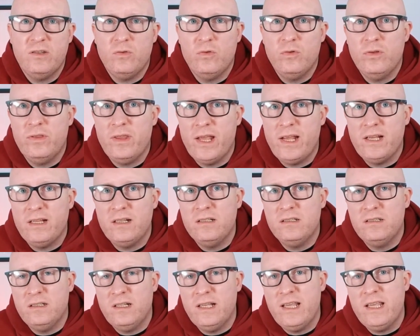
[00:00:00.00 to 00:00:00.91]
do
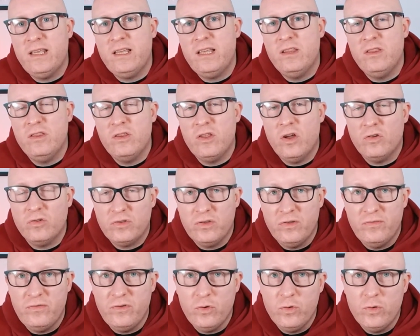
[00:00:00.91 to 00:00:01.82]
things like conduct the
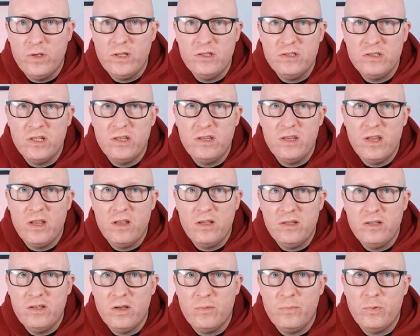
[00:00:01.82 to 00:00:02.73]
viewings in
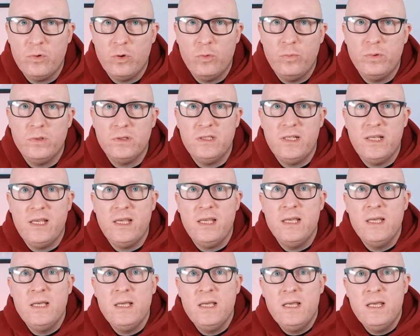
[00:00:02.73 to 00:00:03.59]
your property.